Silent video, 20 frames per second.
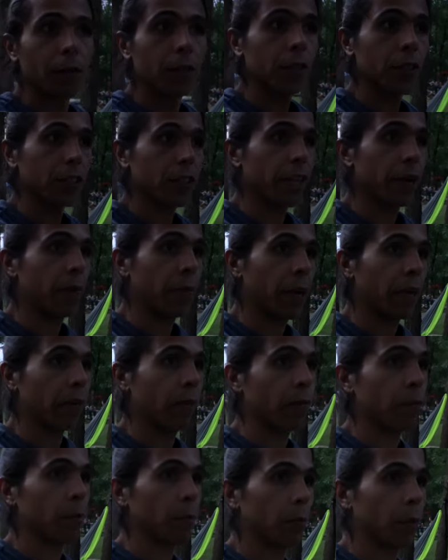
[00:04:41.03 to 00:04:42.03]
we just got
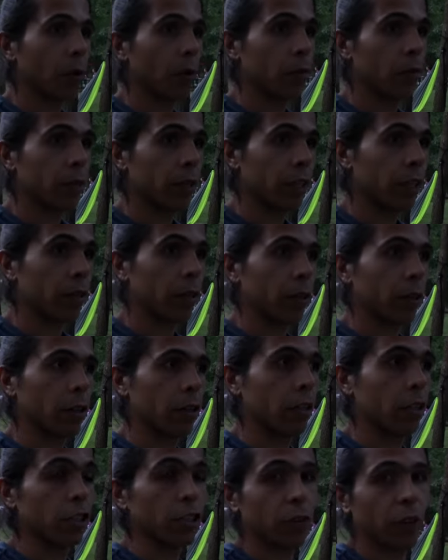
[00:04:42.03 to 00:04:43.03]
back from bouldering,
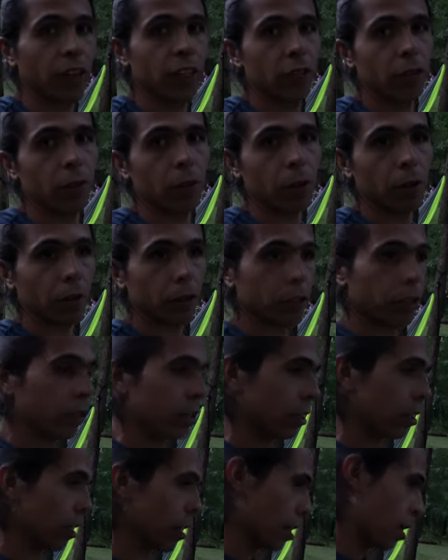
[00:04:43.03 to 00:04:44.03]
or trying to boulder.
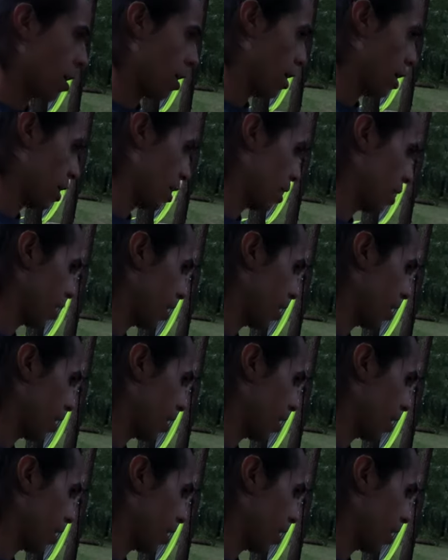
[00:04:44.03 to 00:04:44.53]
Yeah,